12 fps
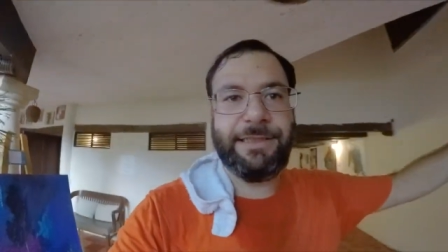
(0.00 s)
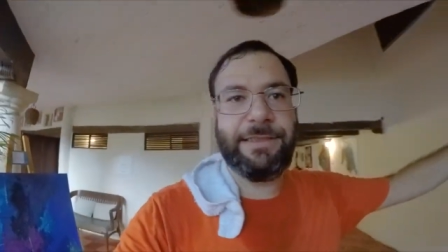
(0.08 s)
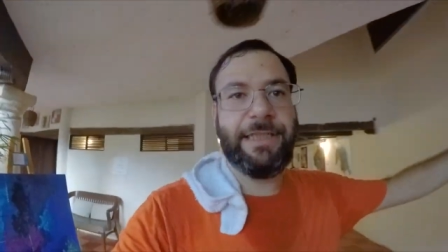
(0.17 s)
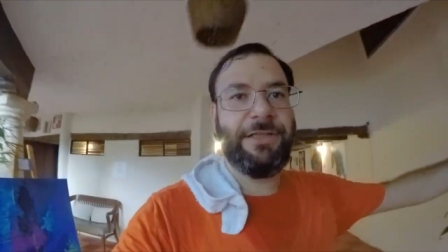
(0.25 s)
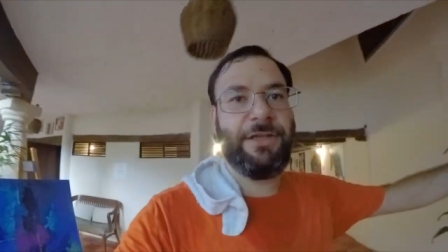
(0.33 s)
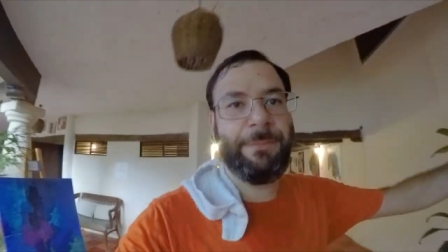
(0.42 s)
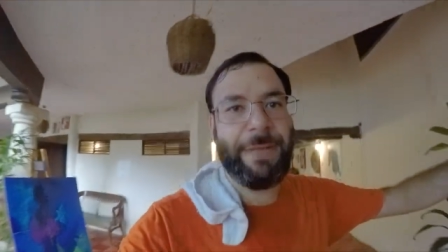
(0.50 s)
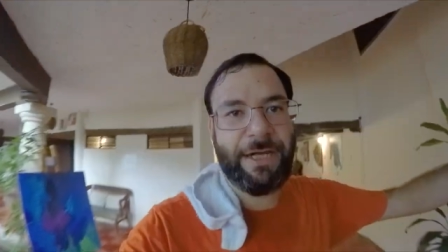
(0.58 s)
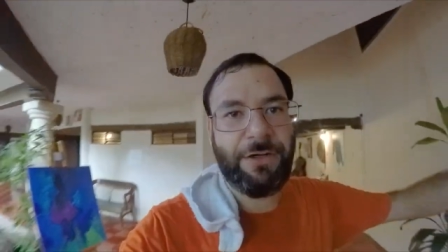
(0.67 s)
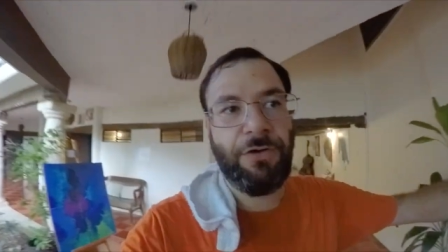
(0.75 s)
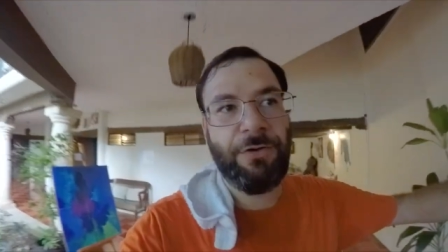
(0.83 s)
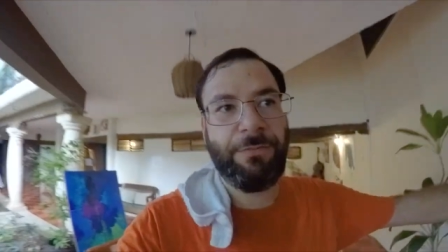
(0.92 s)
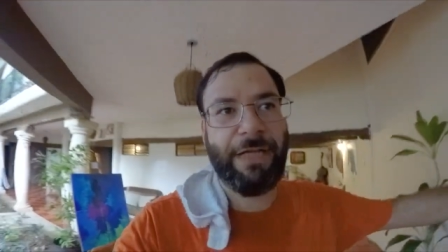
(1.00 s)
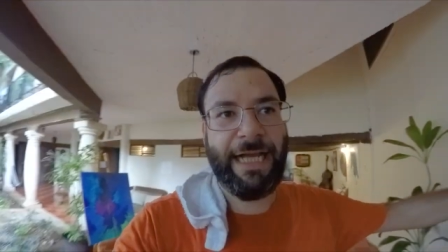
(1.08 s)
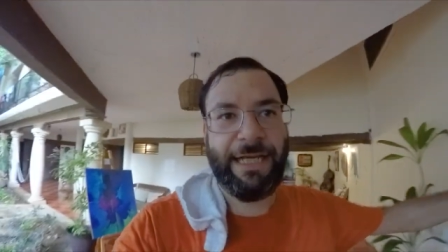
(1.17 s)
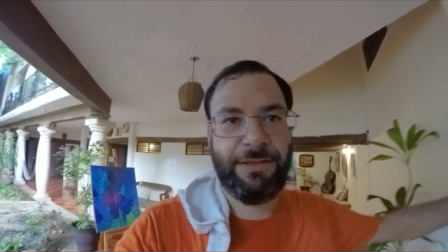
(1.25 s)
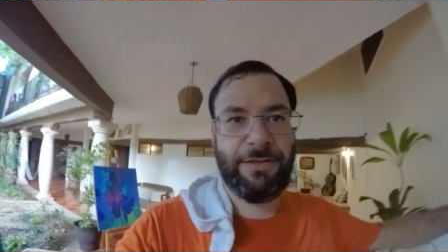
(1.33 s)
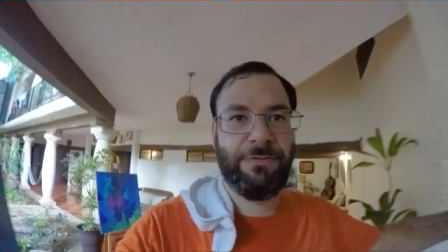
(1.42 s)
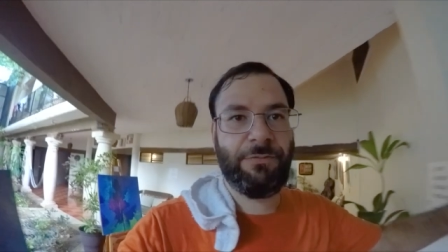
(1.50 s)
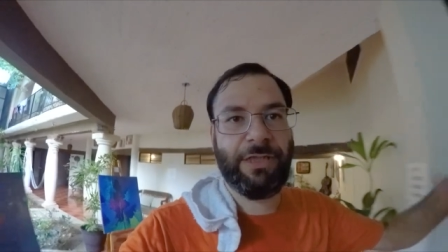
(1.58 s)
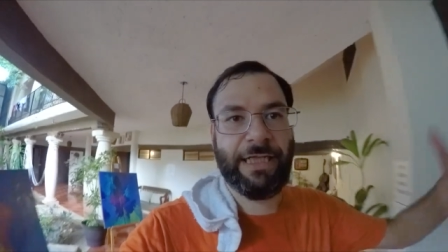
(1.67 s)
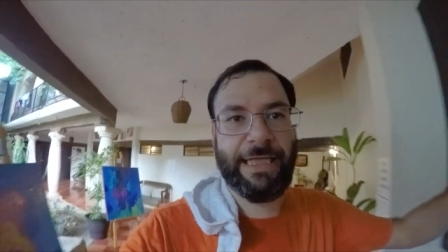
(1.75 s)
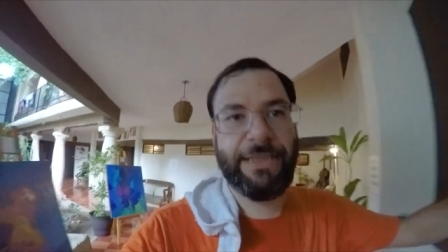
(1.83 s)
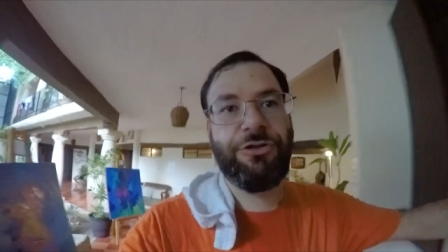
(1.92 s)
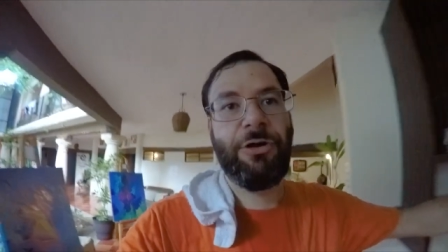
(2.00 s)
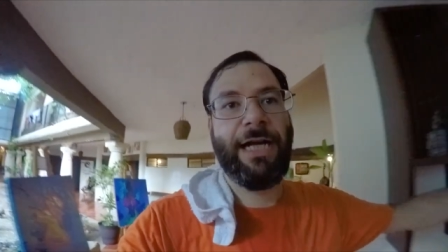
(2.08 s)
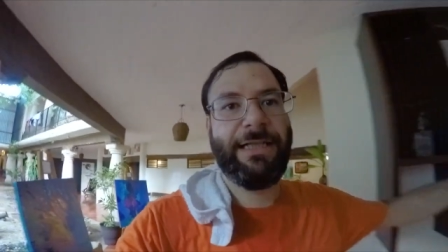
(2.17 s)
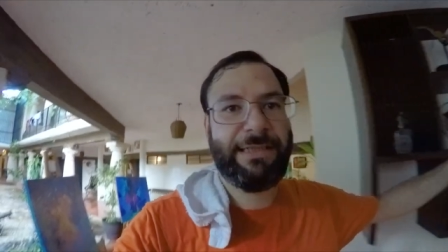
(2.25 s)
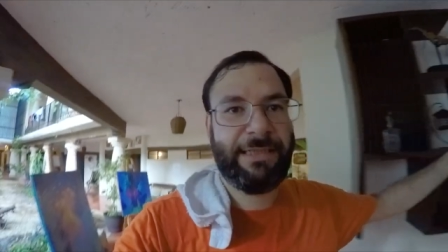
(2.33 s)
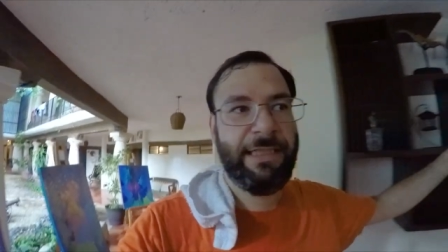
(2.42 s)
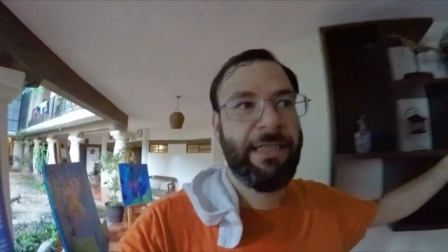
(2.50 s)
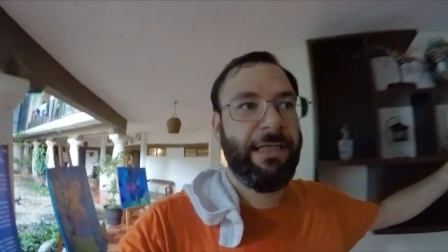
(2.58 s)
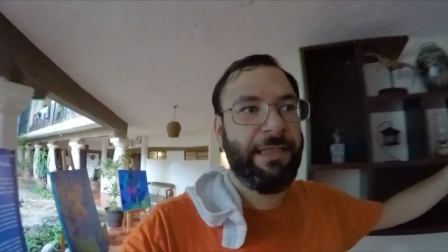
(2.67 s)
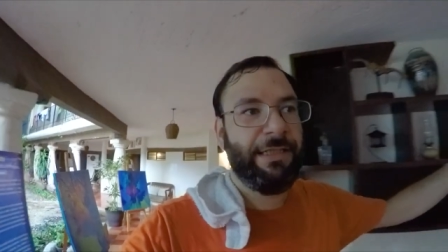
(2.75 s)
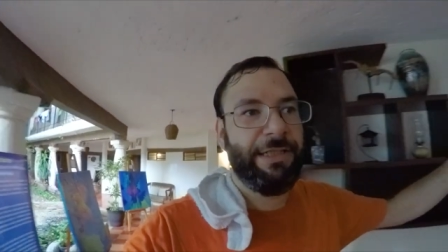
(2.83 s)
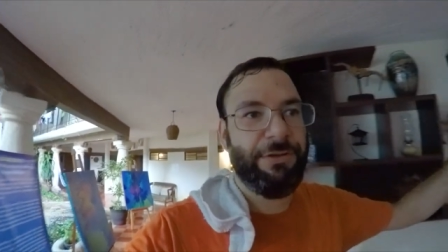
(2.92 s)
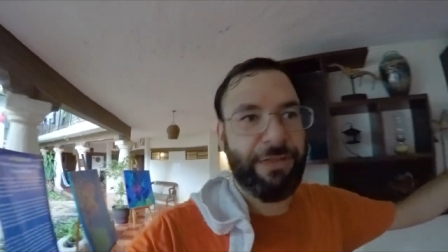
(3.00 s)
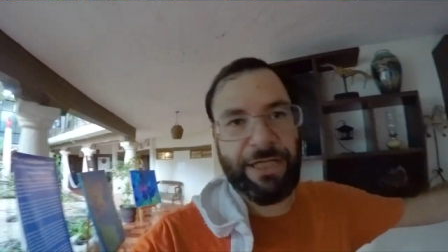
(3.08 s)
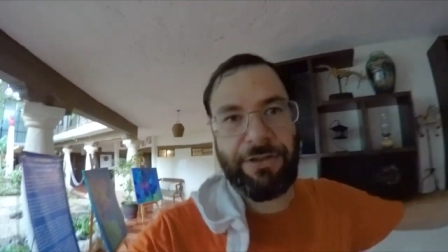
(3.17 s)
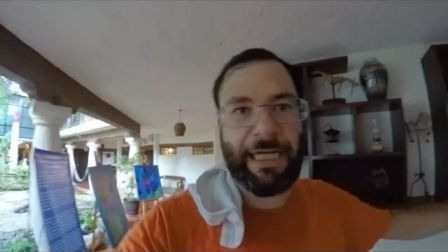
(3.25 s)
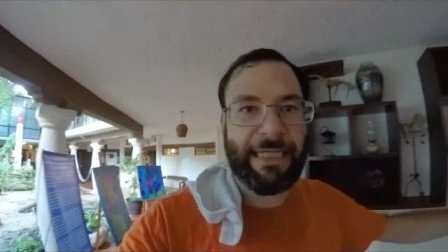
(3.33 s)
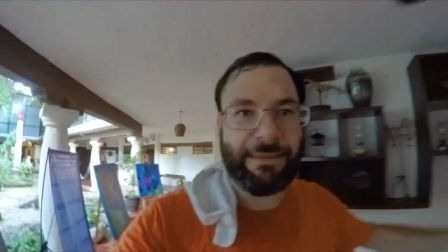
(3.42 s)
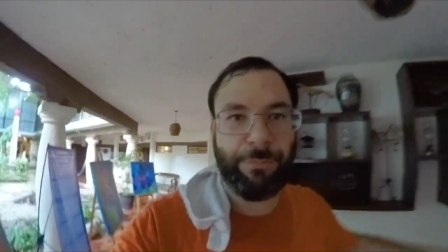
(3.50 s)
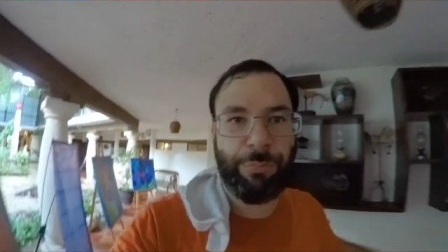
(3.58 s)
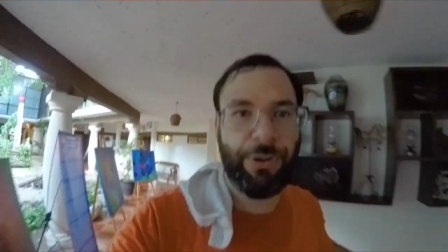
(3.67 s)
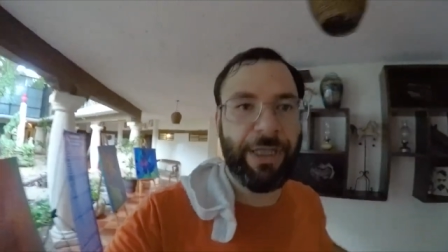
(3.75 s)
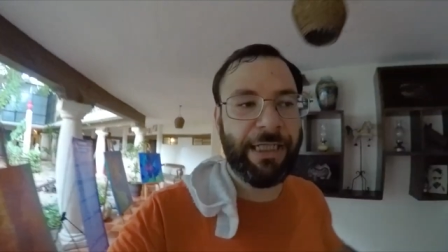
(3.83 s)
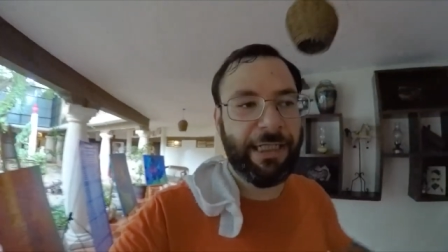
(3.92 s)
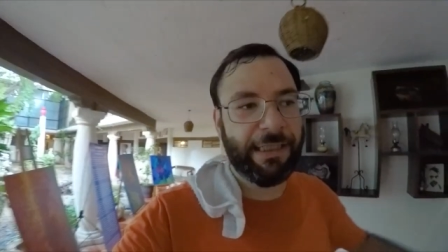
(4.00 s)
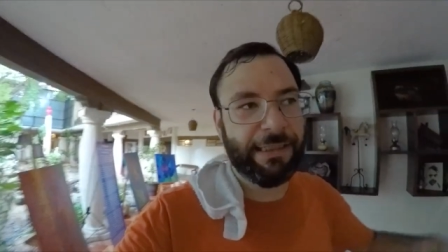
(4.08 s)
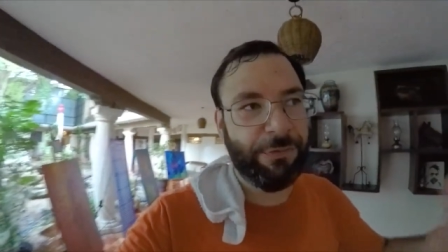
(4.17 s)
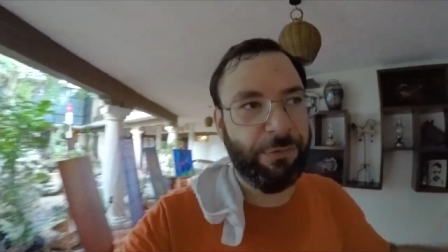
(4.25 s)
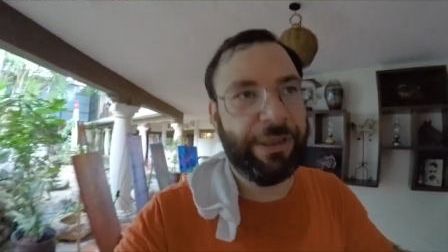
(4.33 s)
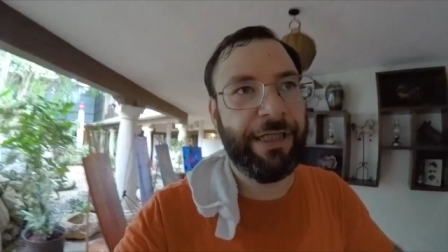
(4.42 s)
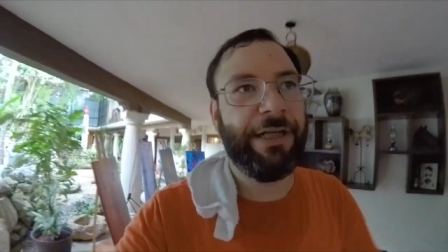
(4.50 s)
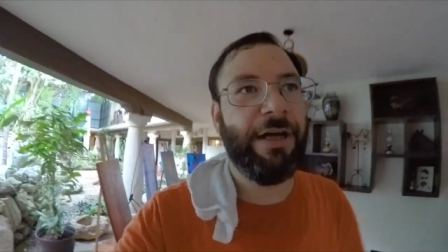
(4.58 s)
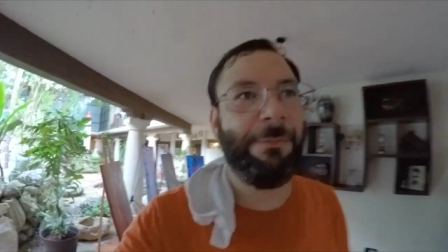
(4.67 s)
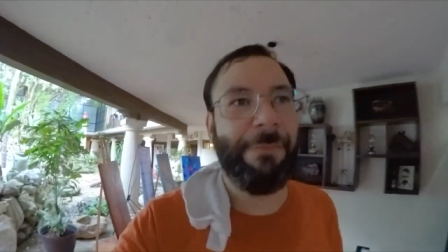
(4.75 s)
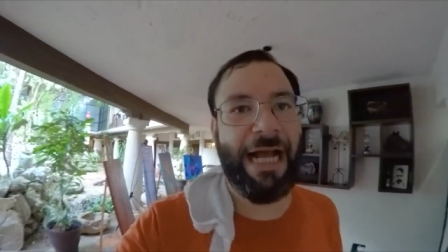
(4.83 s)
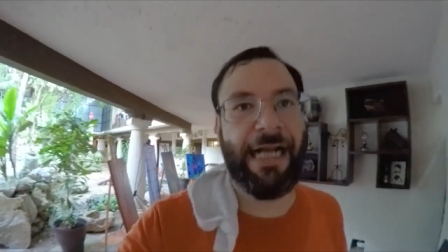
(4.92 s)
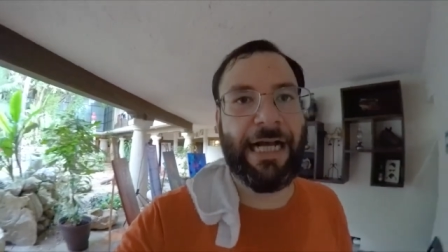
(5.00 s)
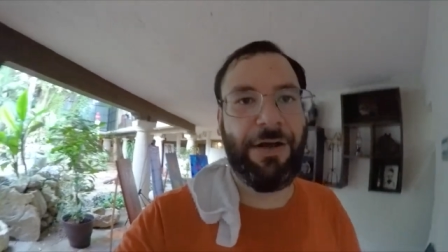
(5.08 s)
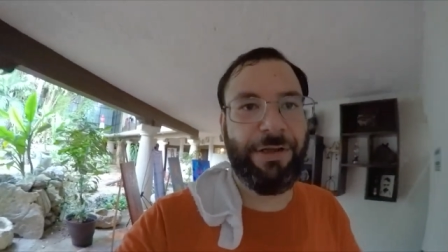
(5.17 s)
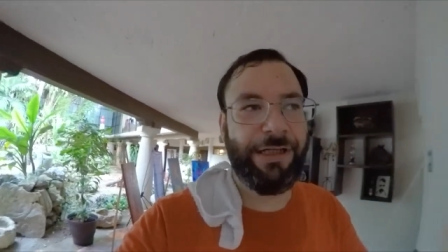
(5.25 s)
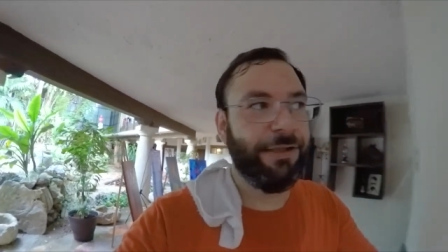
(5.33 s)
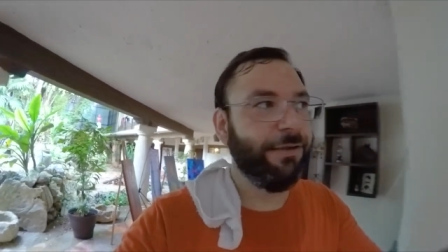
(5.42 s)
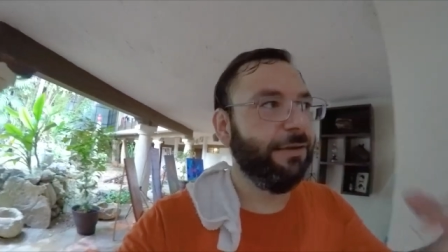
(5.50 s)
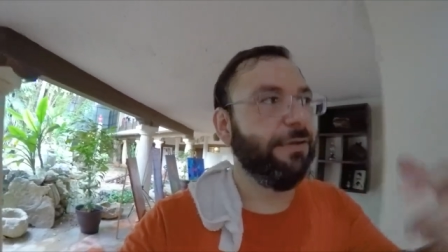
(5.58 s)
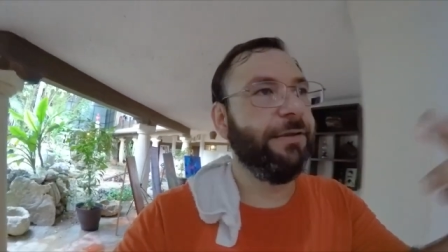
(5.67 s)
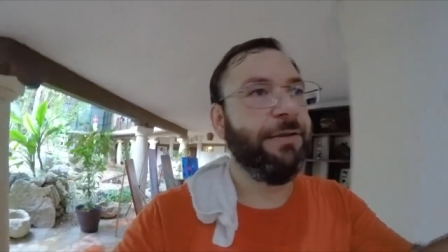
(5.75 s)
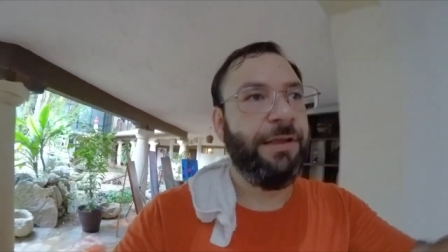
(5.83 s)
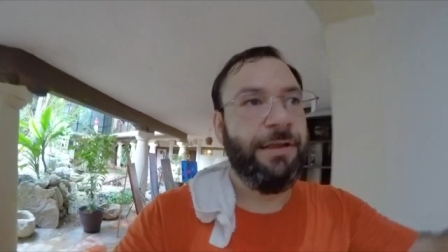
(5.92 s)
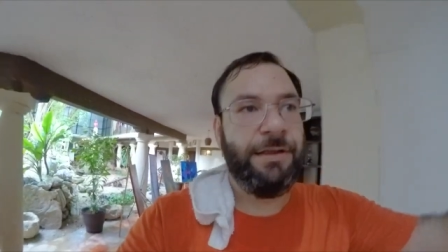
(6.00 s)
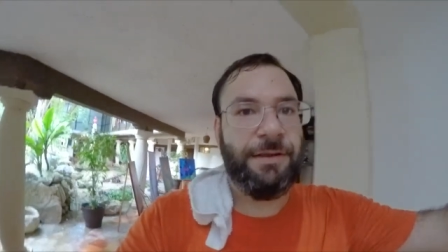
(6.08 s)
She's gonna come back home later. We're gonna get dressed, you know, get all nice and pretty, and then we're gonna come back out here to